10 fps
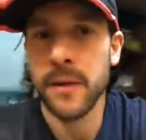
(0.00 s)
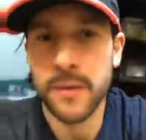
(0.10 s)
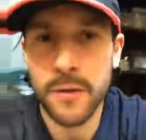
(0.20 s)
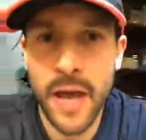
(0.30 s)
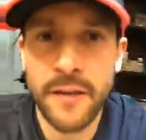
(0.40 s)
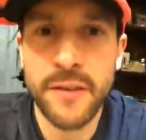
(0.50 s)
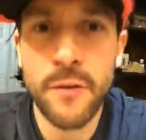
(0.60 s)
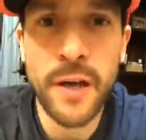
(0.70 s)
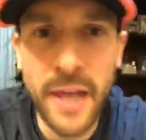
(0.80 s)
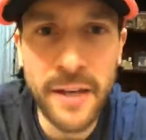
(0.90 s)
You guys know
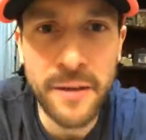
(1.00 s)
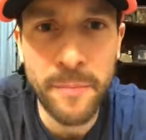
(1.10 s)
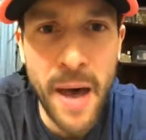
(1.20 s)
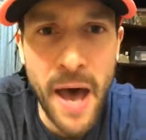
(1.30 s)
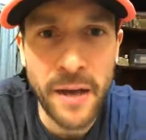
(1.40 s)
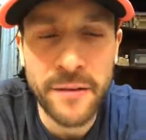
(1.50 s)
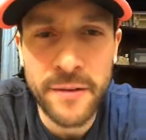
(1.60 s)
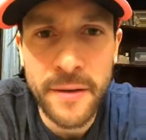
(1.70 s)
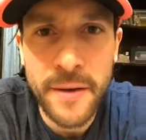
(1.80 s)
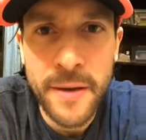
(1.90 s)
I like to box
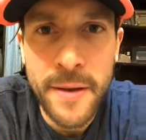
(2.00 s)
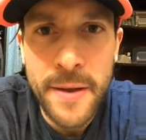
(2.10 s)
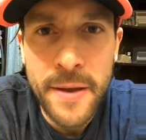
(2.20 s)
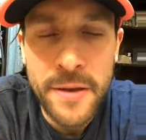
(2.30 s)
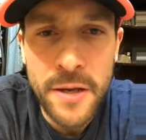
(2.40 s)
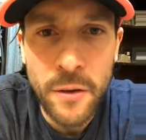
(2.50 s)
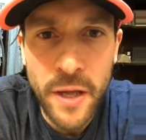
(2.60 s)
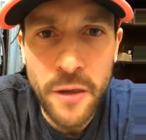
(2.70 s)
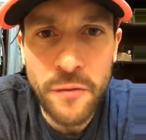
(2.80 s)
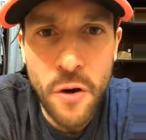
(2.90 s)
you know,
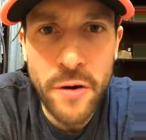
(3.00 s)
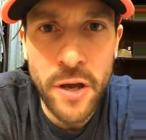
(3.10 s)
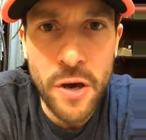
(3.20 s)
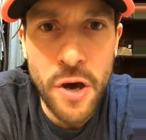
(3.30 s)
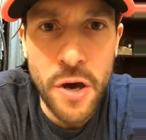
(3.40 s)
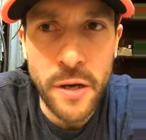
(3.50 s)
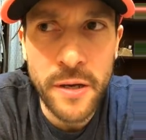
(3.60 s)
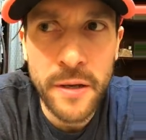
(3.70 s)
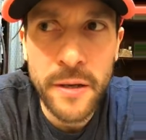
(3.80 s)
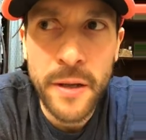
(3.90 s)
like throwing a hook.
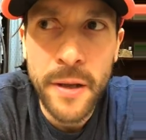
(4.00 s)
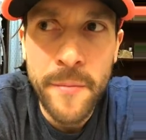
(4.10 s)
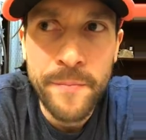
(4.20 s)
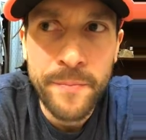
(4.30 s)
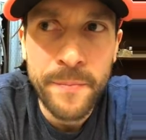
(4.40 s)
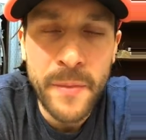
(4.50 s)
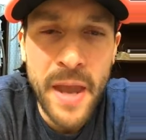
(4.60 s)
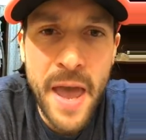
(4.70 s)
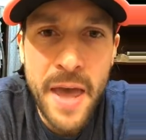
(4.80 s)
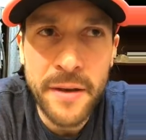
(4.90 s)

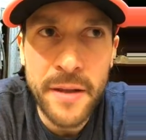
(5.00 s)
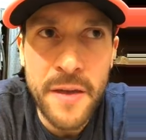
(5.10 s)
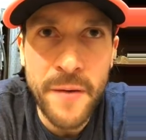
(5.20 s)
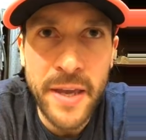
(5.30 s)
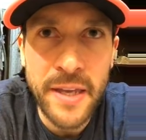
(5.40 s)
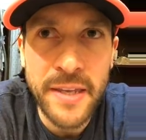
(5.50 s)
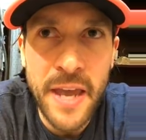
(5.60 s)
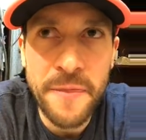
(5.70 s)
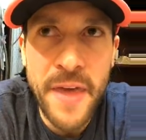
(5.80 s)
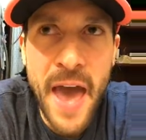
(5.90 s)
And if I could
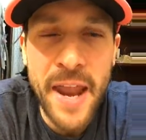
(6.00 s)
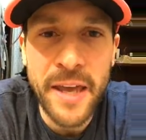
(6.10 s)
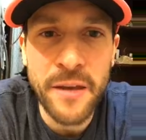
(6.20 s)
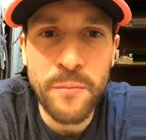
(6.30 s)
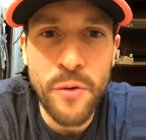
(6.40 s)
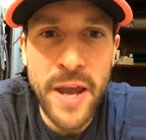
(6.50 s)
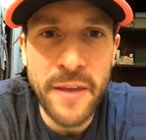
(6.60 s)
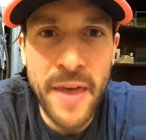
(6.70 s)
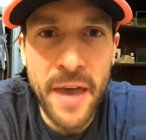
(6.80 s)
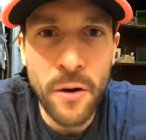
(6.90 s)
get that, I could
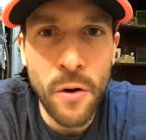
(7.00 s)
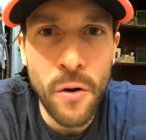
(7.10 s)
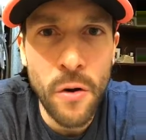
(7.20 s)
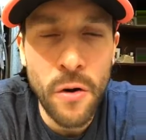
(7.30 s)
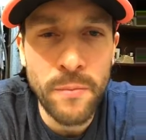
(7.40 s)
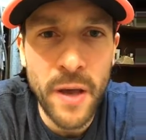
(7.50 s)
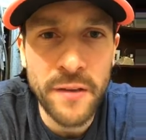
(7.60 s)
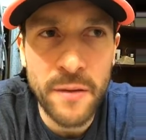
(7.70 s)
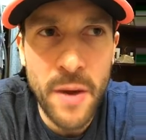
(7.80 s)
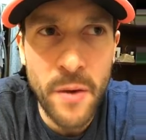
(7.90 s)
break that old
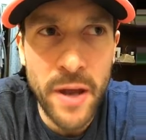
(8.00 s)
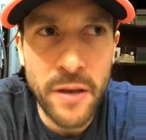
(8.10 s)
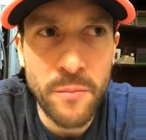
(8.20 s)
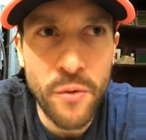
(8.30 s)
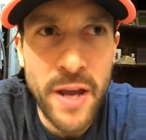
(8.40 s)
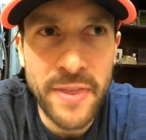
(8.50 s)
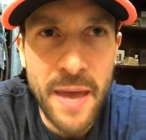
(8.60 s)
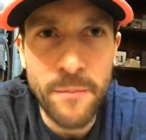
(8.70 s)
muscle memory. I could break that